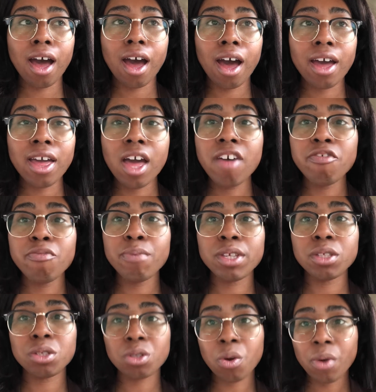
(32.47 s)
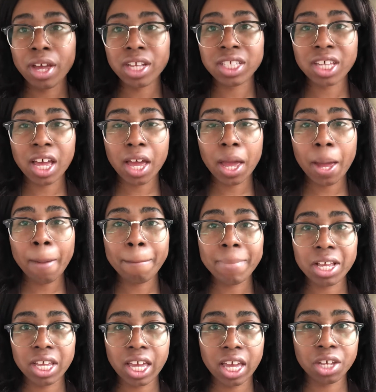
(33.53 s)
I have been so
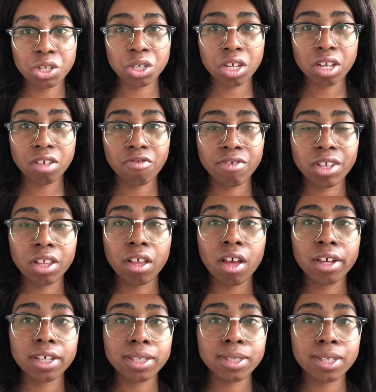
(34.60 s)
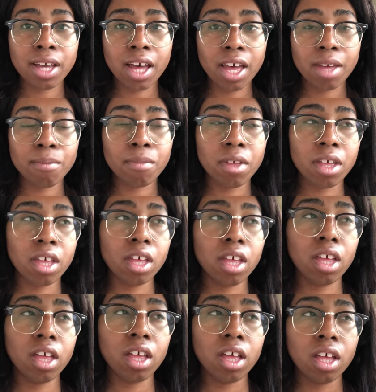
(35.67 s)
anti-medication for the longest time,
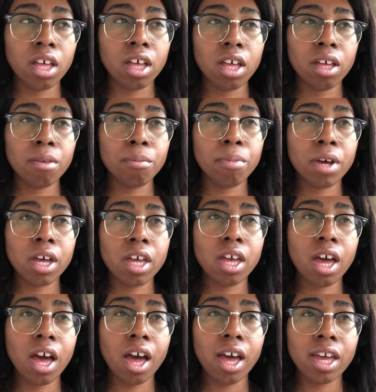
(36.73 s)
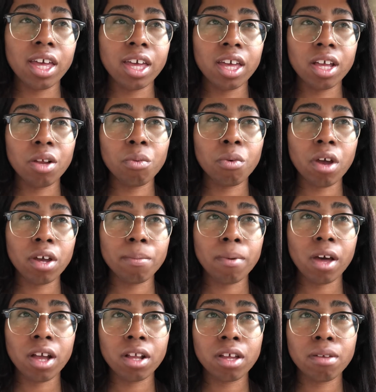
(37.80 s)
but I hit a rock
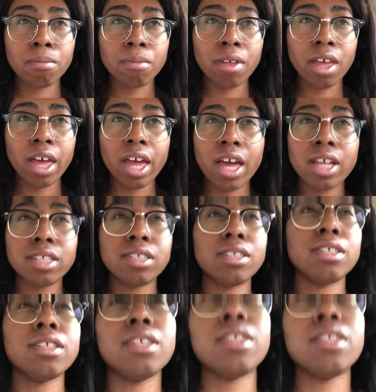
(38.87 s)
bottom, and